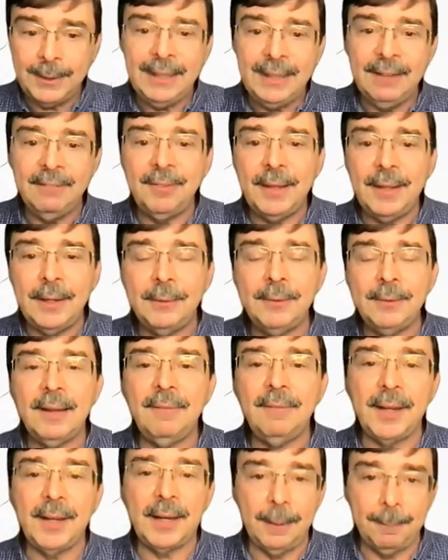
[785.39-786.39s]
if they don't have
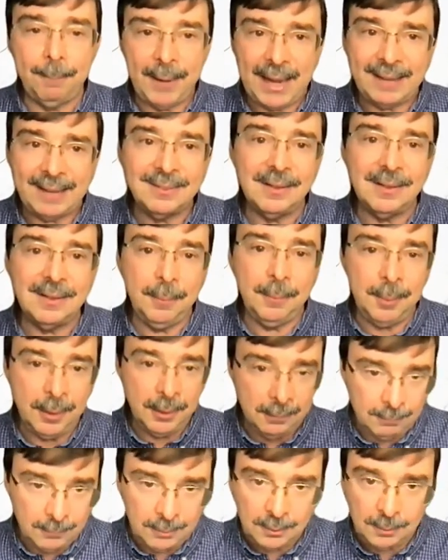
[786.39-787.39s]
the capacity
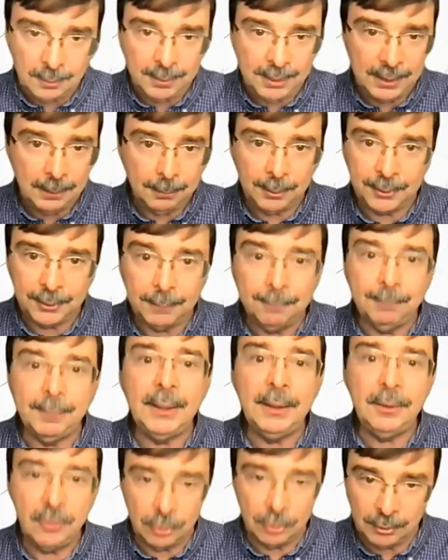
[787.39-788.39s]
to be able to
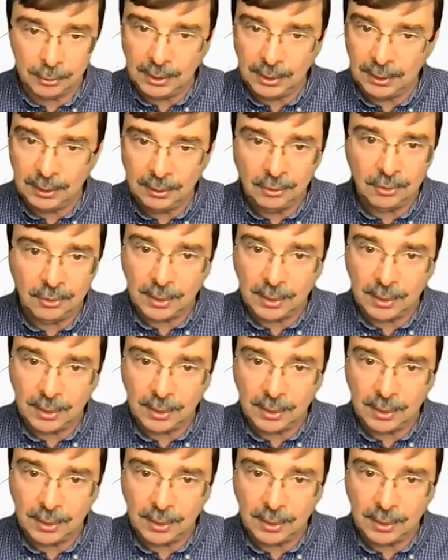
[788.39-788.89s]
meet your needs,